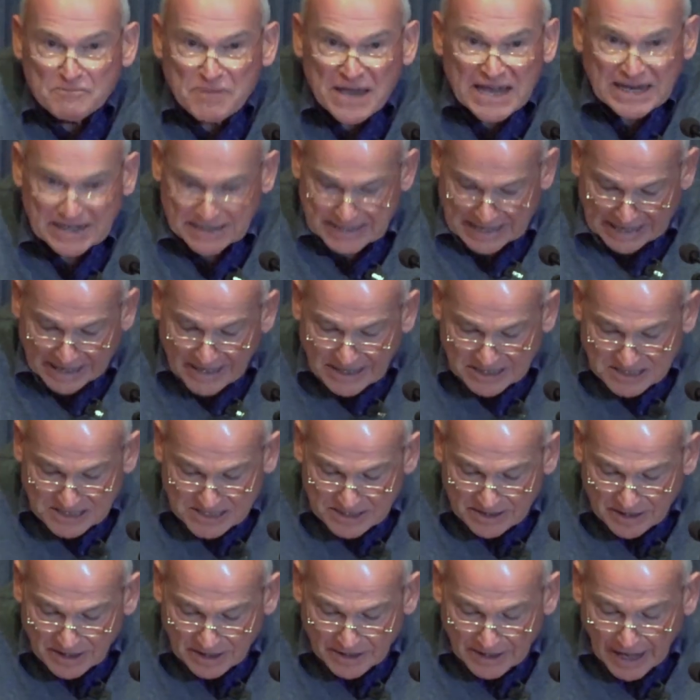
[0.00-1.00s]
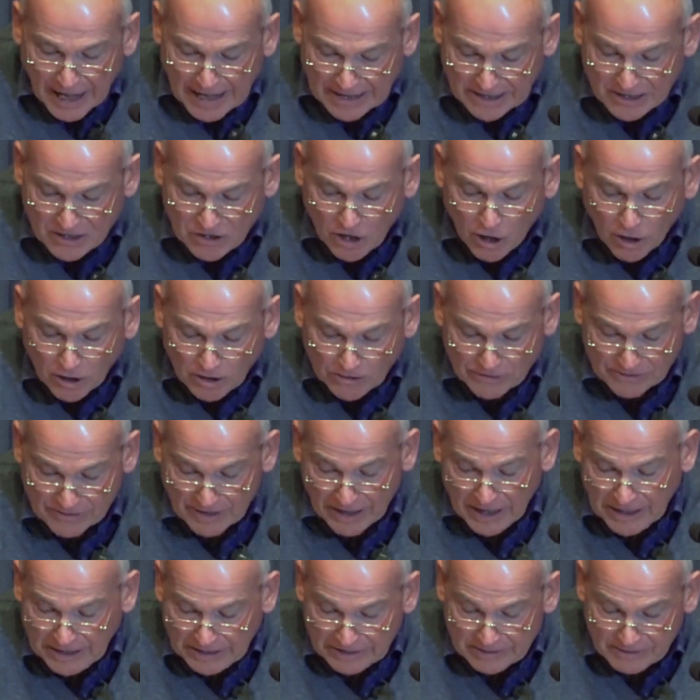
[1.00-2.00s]
Picnics, like
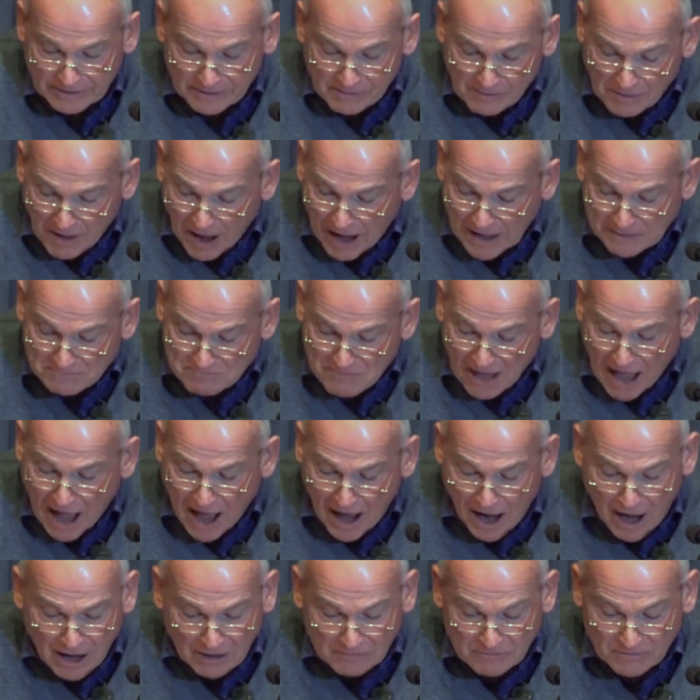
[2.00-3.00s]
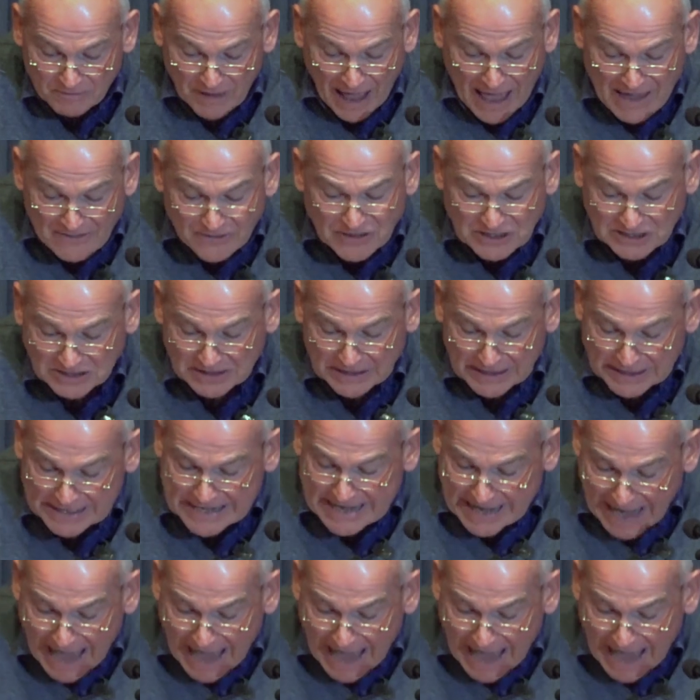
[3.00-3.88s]
cholera, are evidently